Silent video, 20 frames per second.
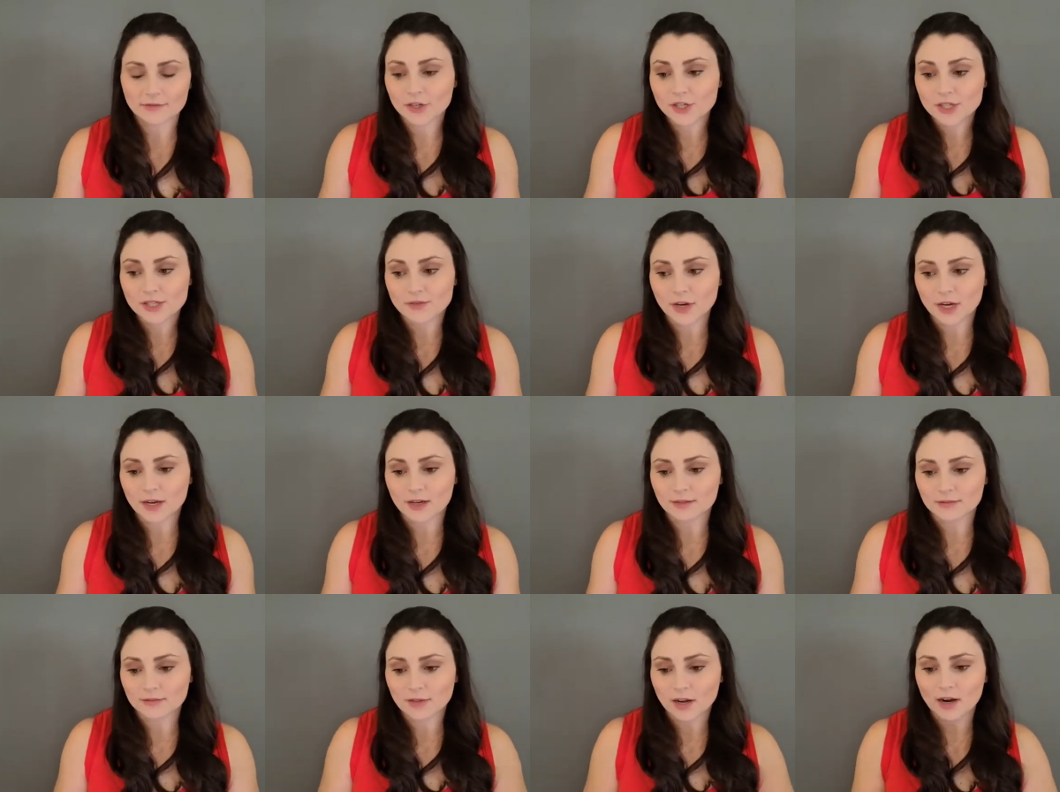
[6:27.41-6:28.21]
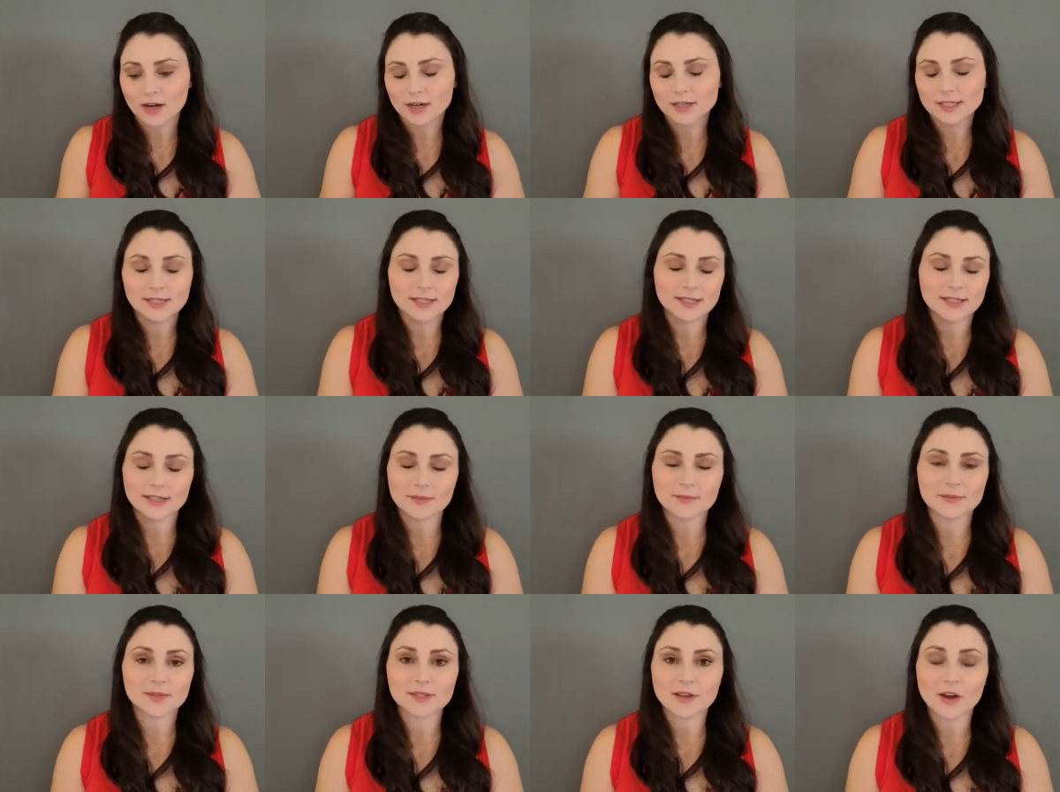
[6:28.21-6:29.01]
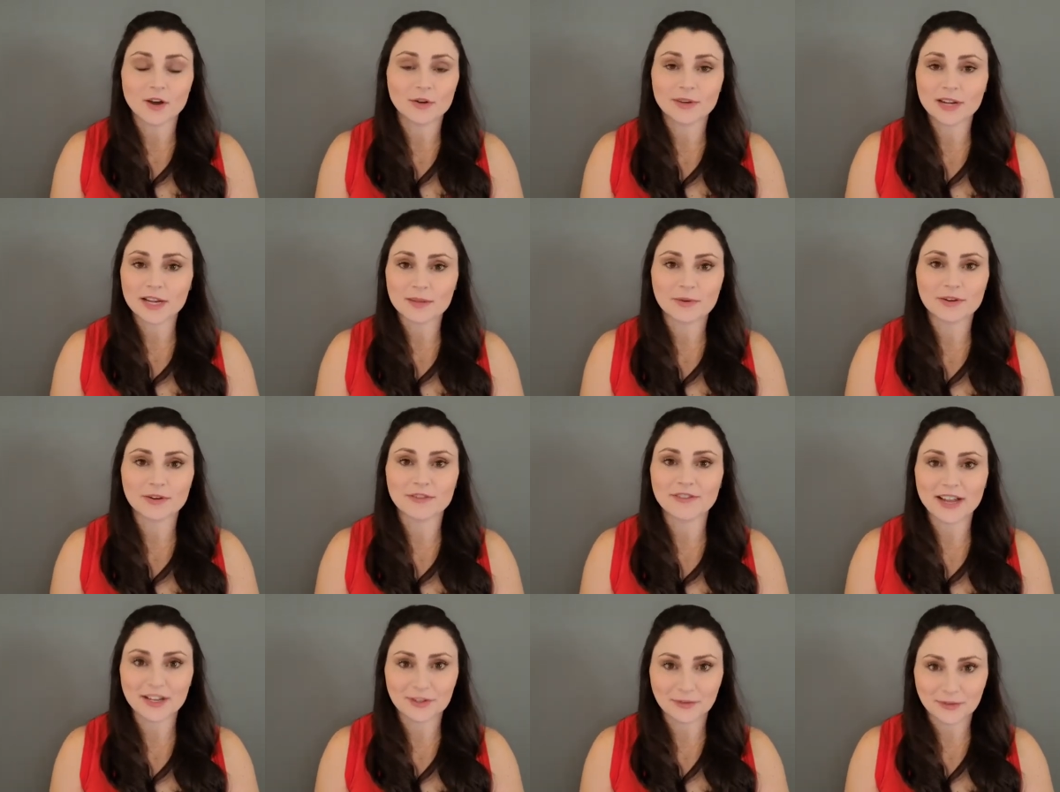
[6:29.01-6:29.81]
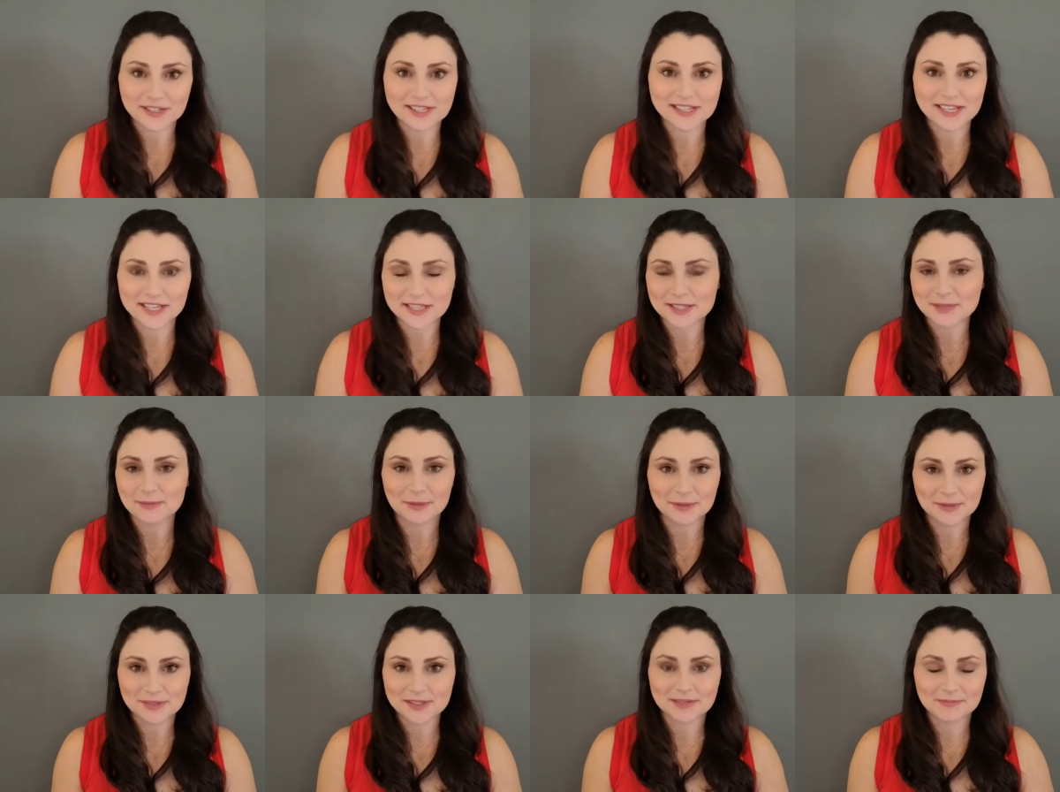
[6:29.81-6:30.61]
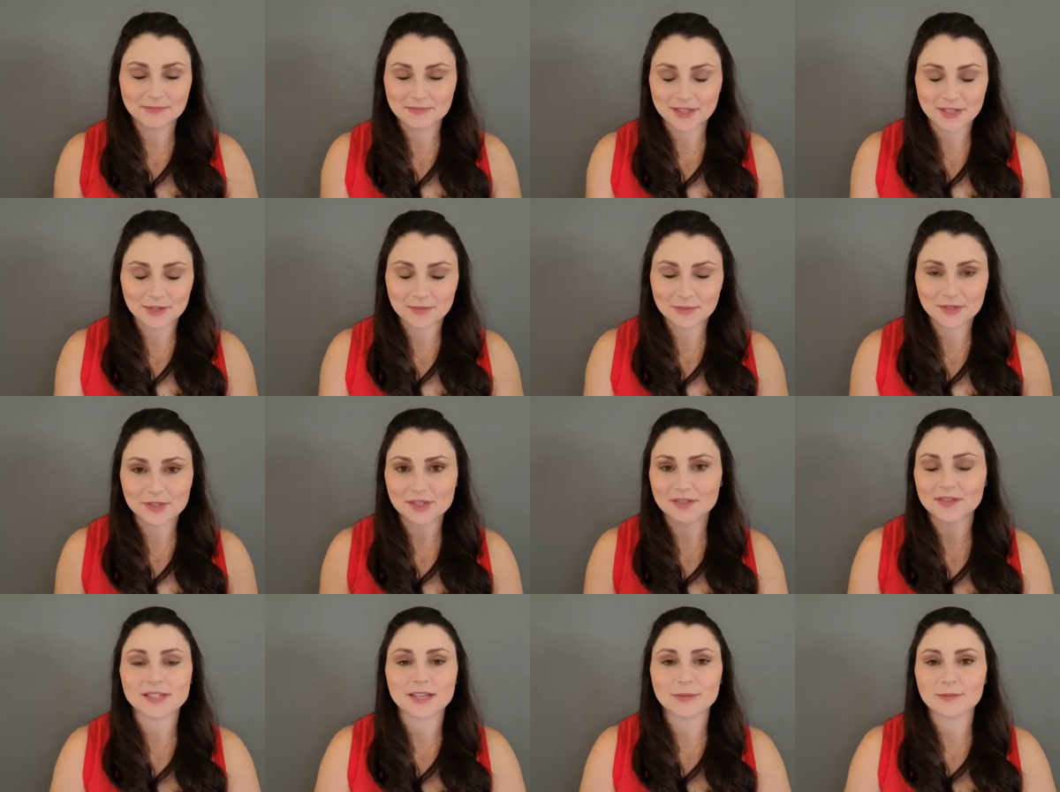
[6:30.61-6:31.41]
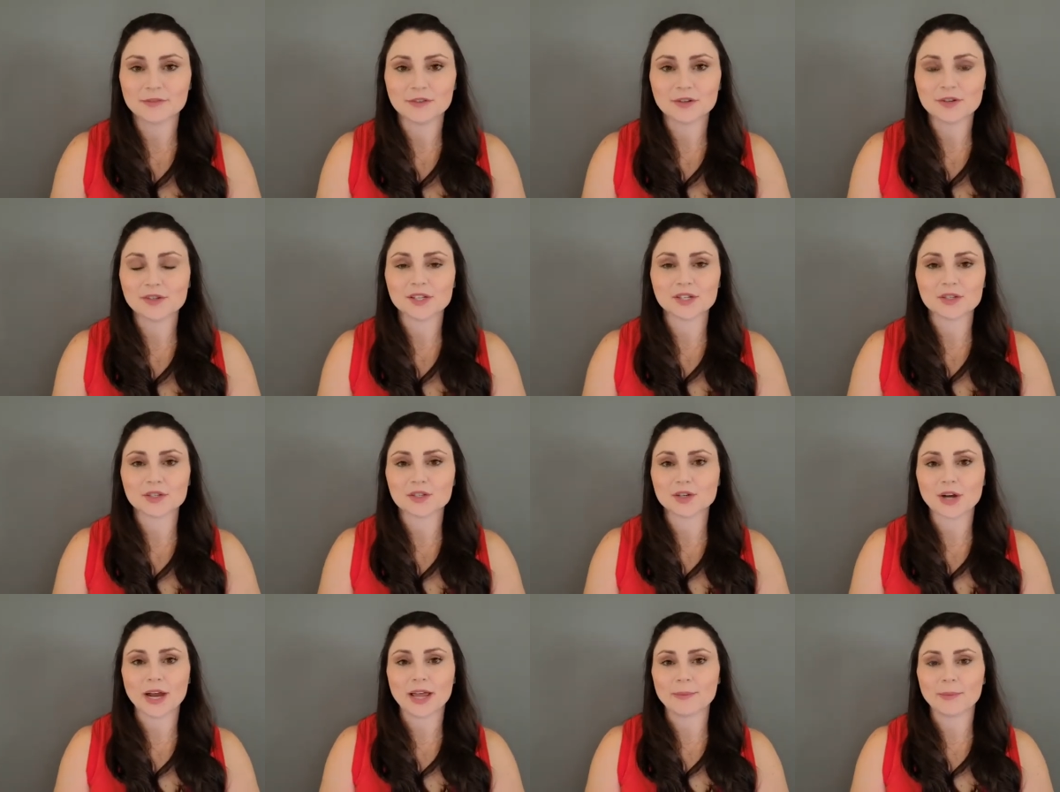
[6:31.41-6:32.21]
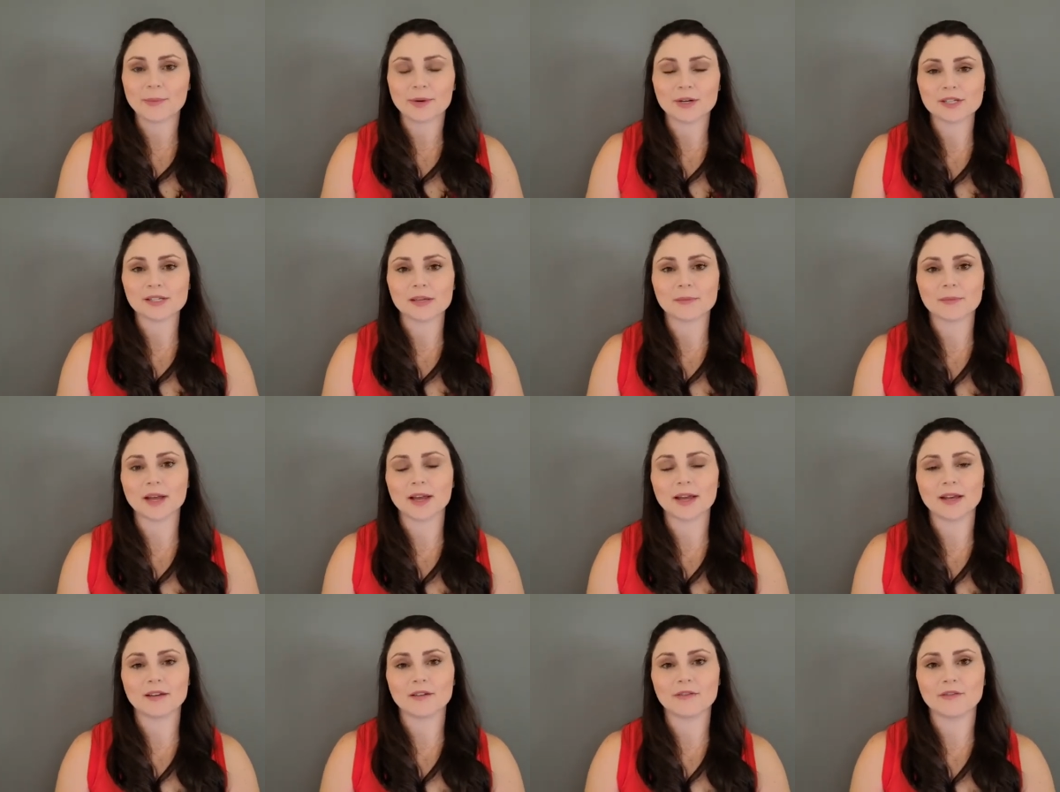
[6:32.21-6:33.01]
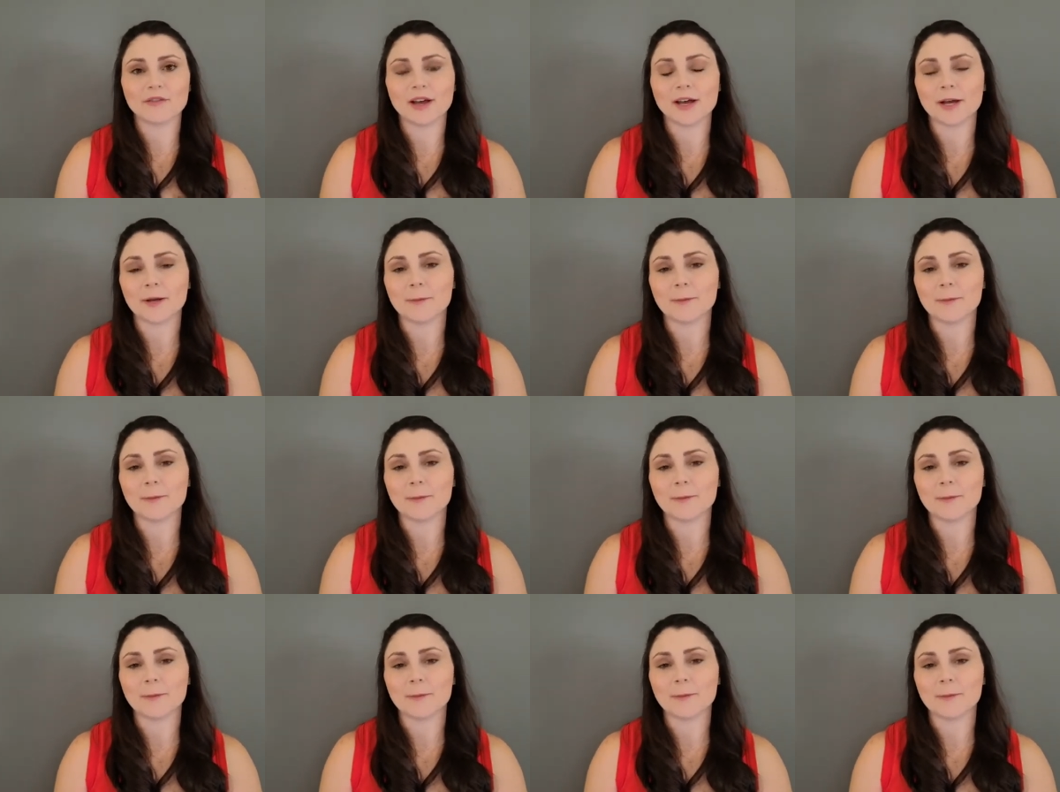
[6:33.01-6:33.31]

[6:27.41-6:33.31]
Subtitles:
First of all, our systems already provide receipts most of the time if you're using Stripe or some kind of